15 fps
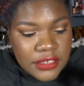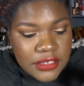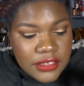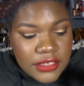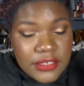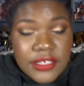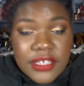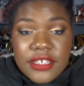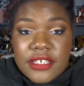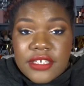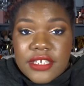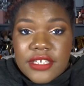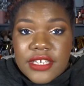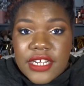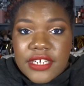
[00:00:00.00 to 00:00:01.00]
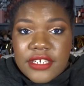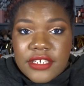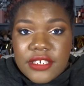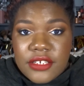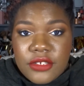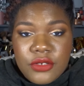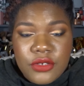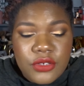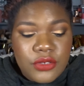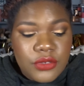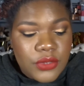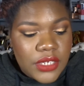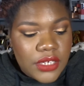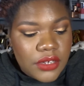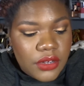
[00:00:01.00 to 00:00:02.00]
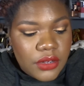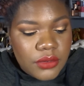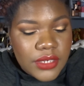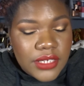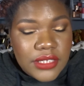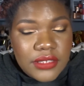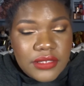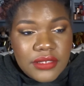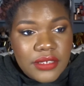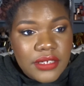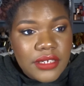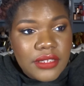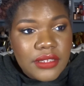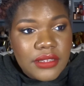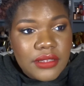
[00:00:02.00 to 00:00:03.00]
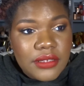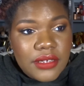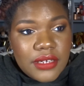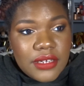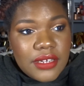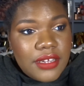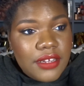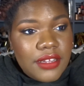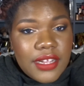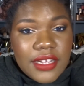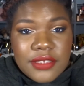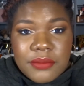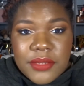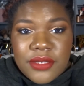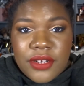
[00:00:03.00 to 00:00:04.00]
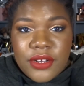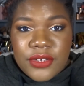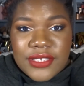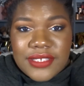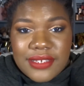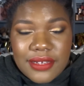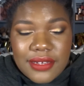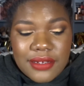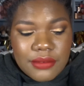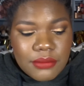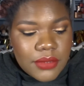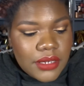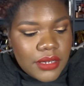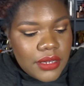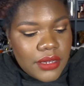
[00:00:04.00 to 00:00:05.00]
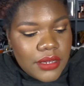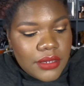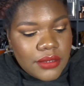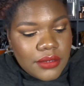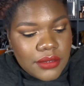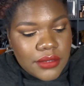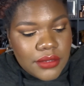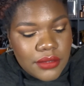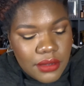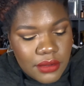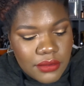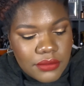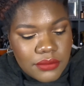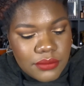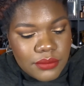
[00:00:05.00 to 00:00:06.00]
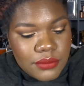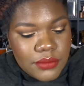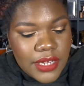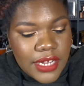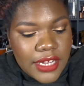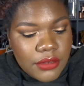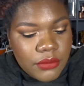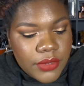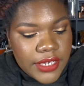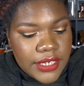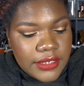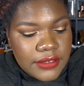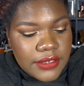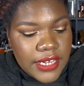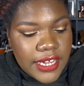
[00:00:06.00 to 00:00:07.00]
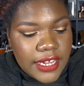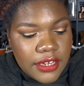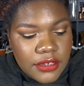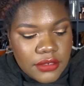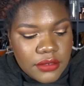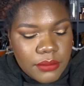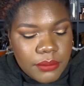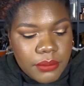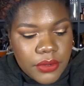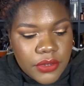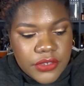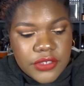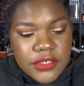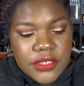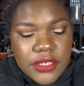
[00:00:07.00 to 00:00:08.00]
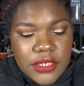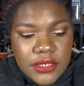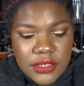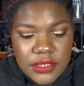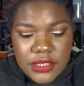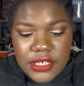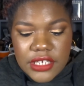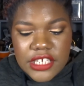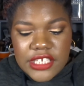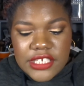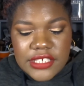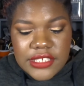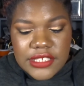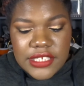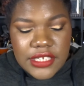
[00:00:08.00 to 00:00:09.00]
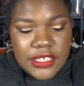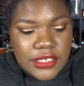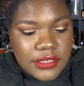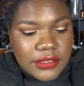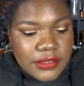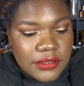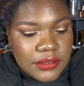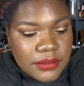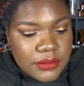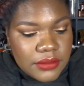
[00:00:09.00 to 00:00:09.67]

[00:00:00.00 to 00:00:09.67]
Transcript: decided that I needed to go to Kiko. It has been a long time, so I went and bought these